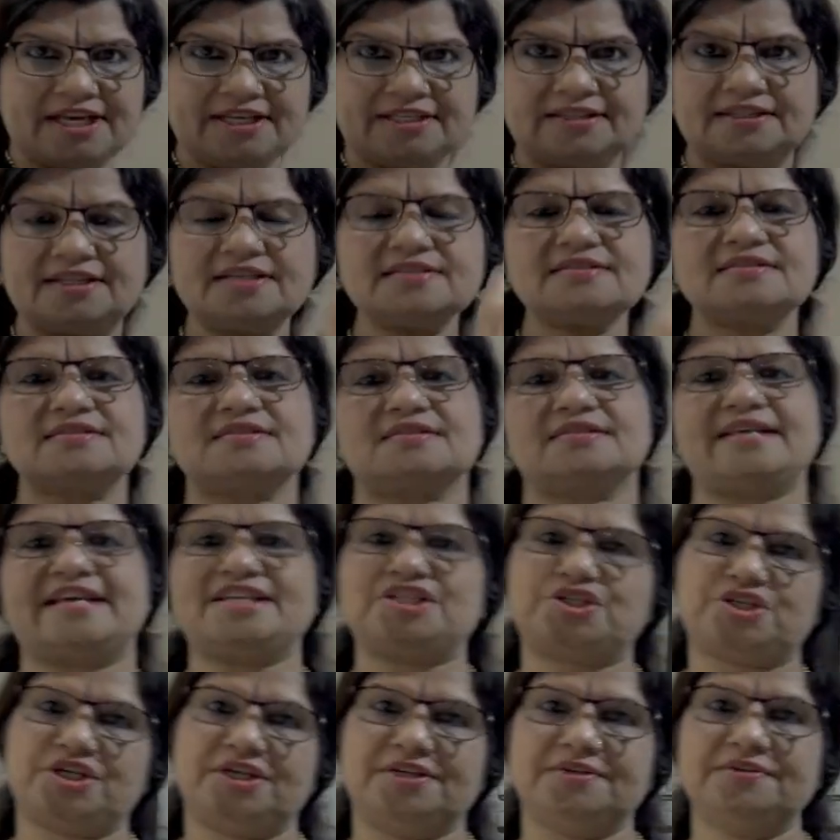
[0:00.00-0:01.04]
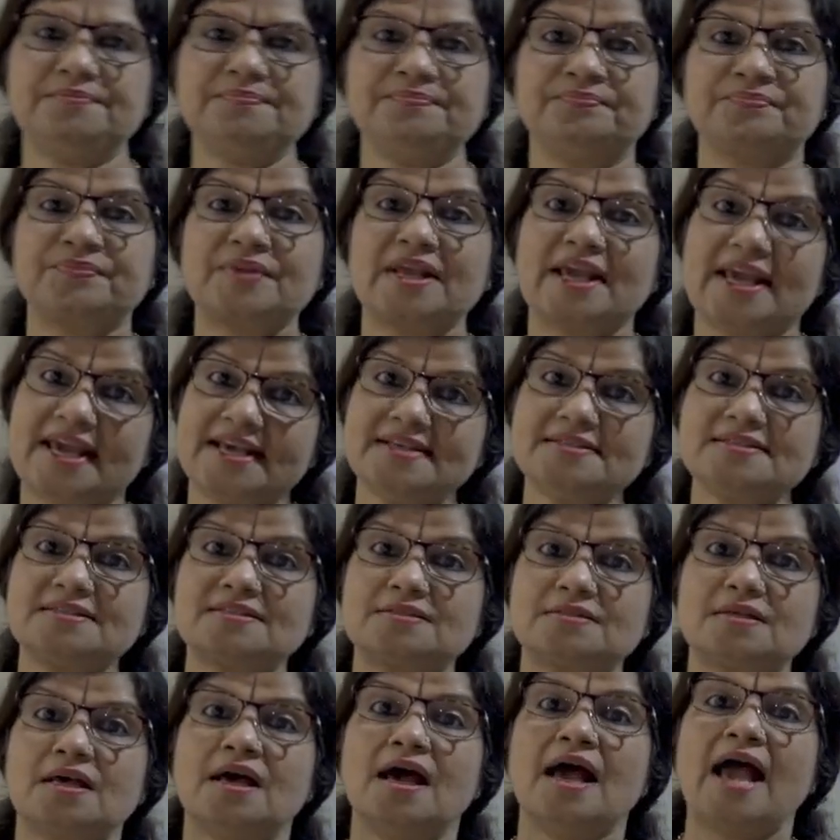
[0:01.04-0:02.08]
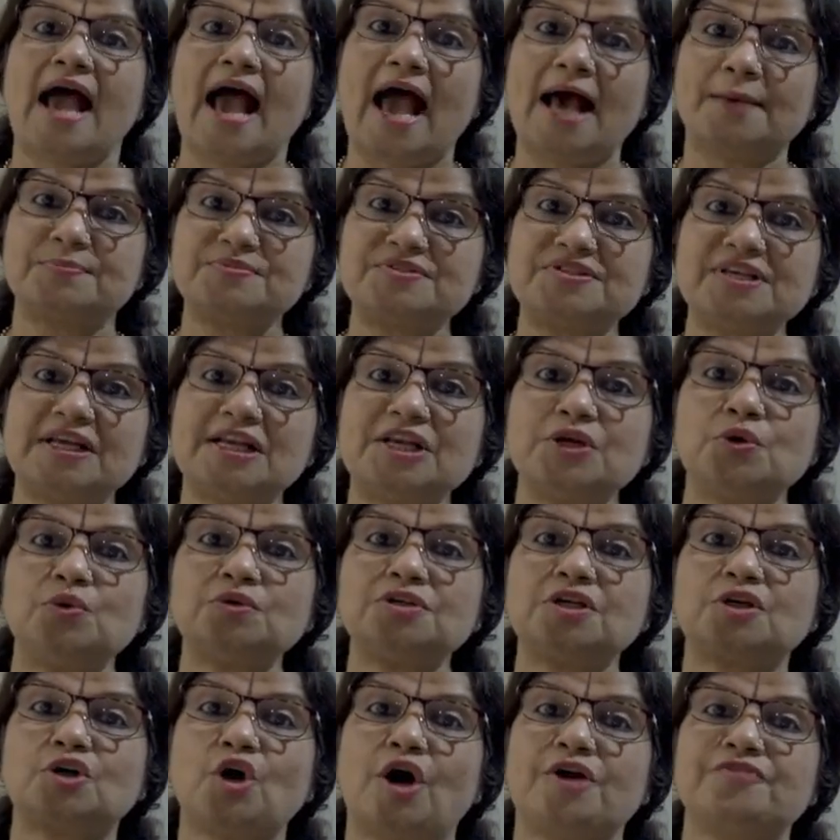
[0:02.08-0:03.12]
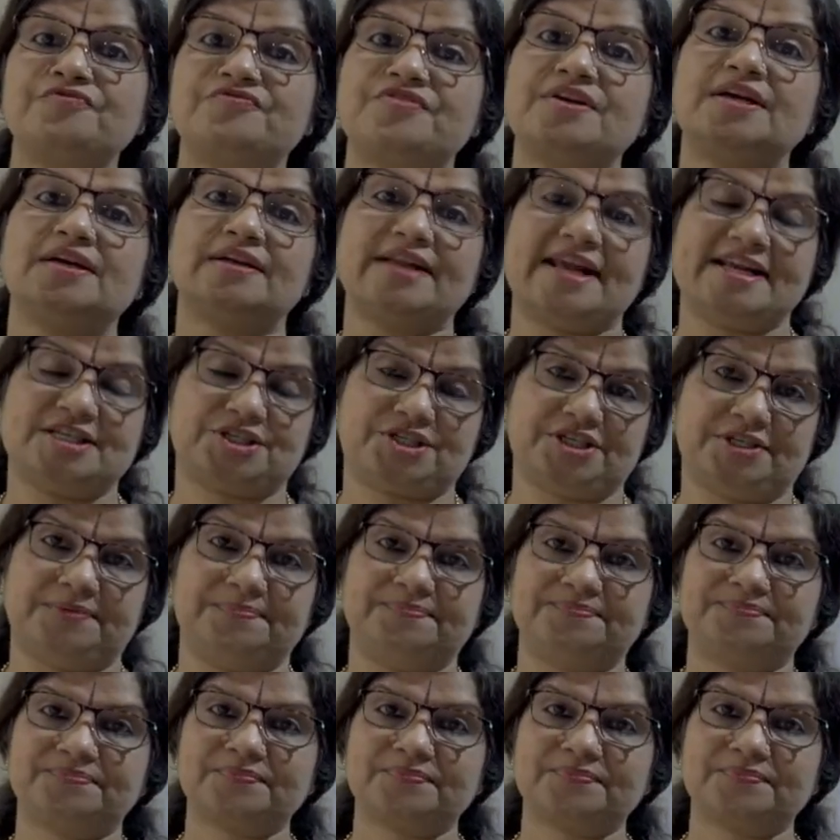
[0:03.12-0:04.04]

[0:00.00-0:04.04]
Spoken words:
in this session is absolute configuration.